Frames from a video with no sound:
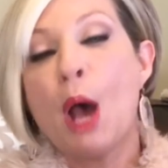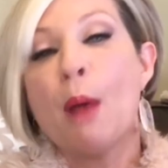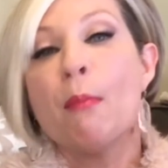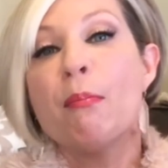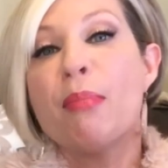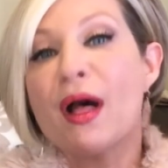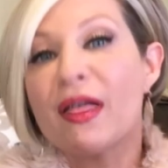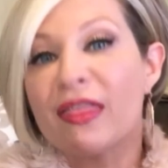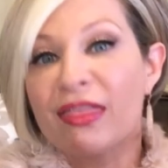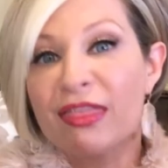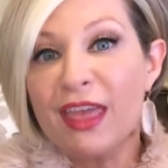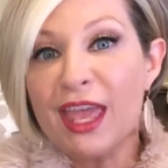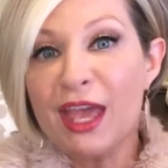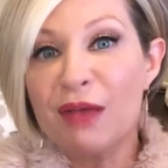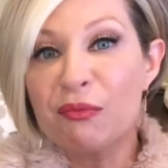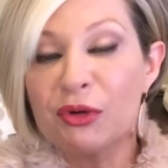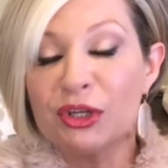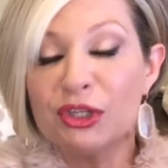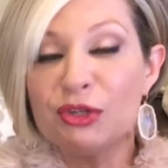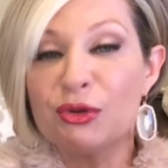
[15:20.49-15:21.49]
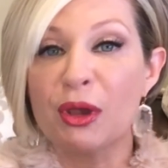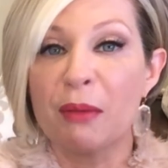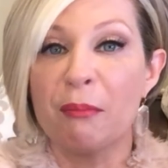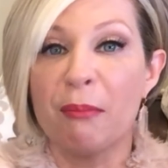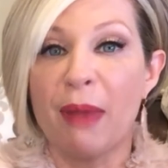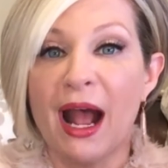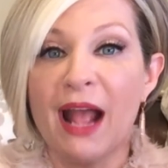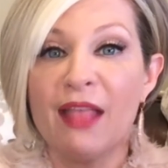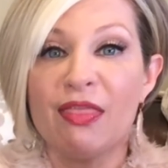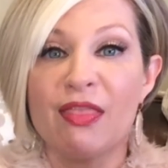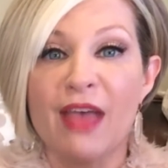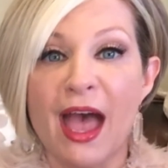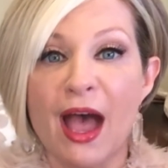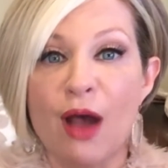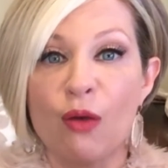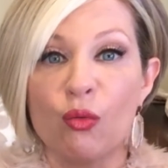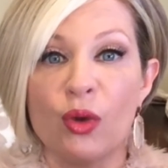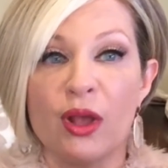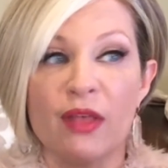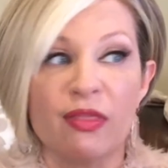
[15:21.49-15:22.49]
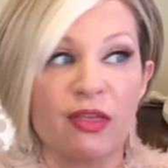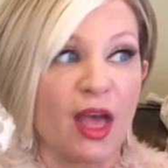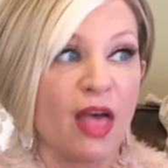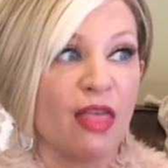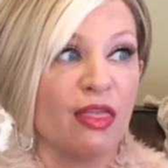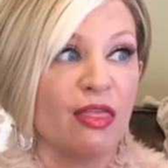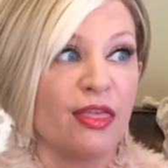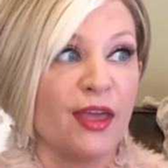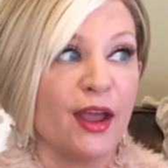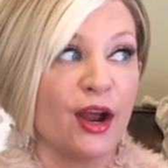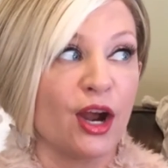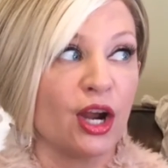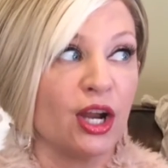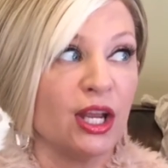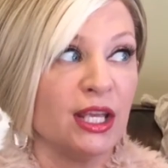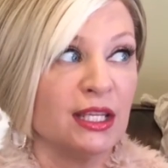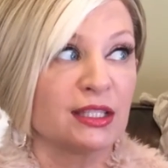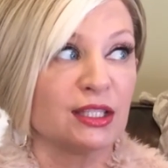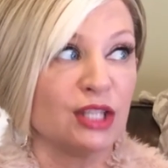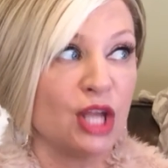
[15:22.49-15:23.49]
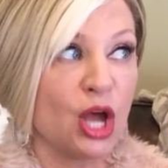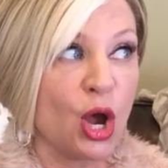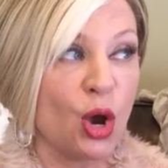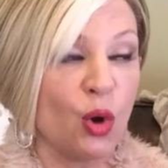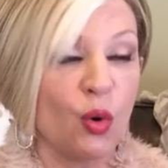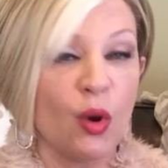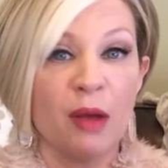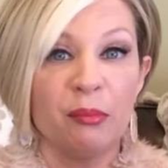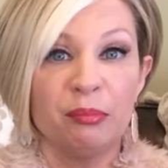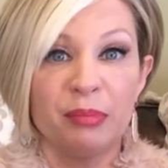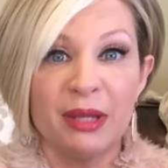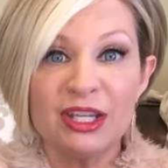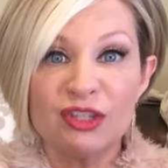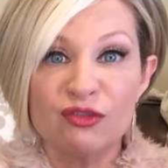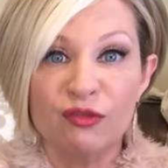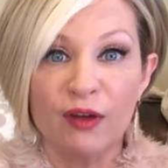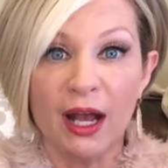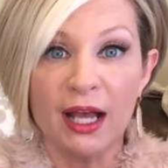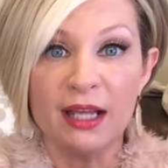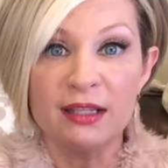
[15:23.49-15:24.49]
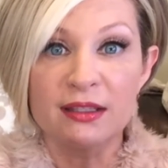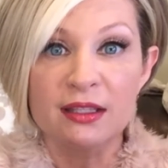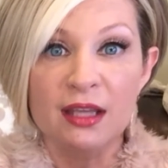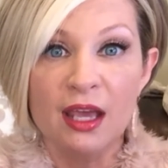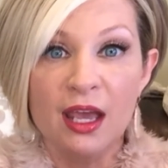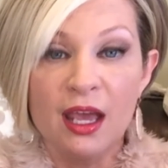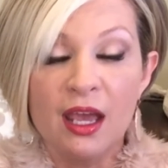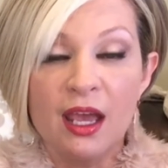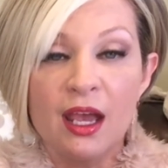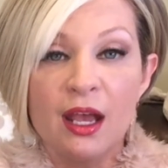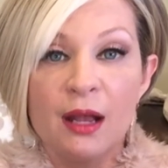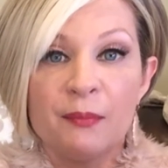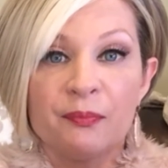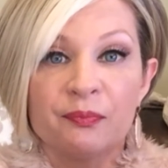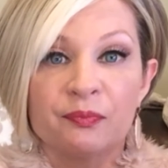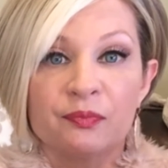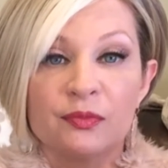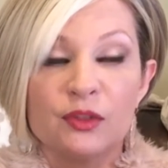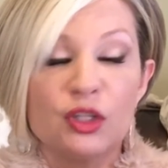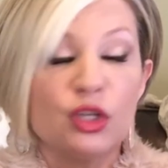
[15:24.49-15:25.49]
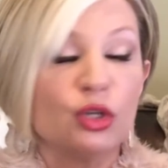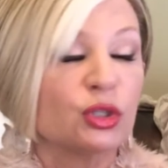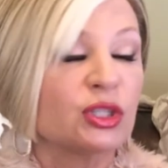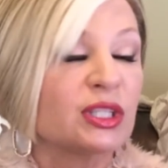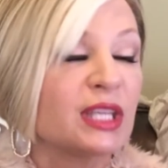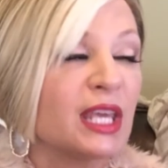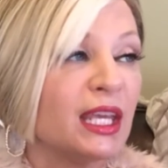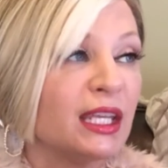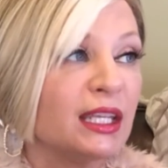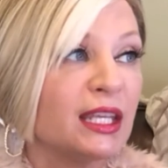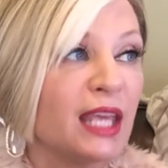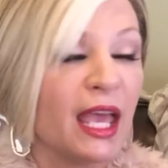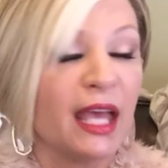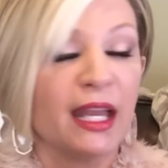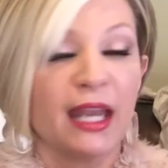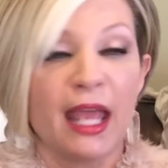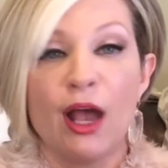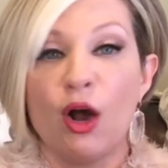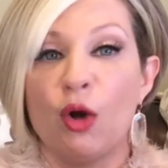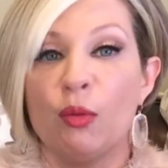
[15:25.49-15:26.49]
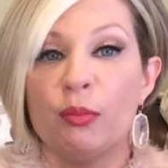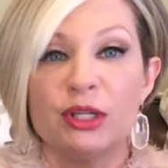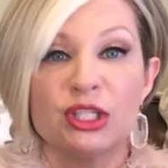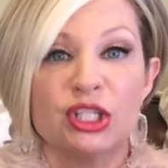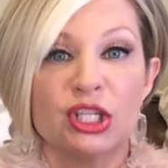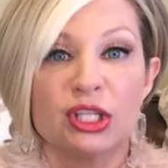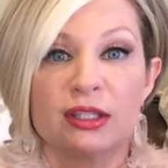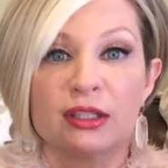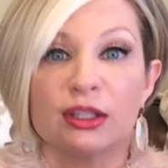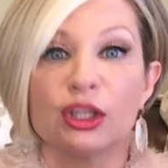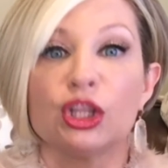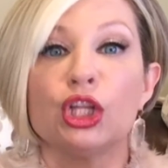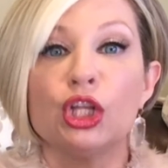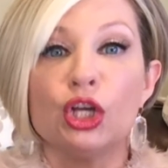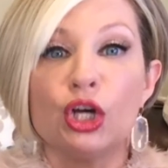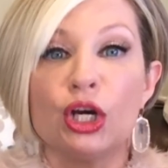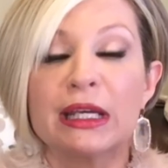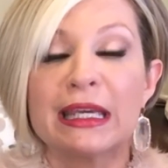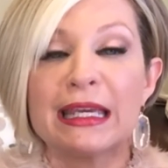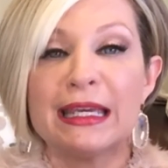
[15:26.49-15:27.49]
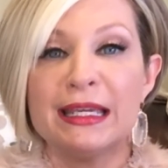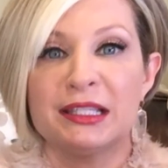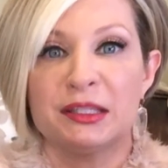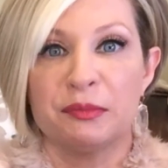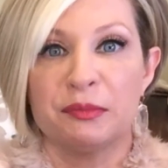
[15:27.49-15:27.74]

But then when you combine that with there is no peach fuzz, your skin can't help but just look its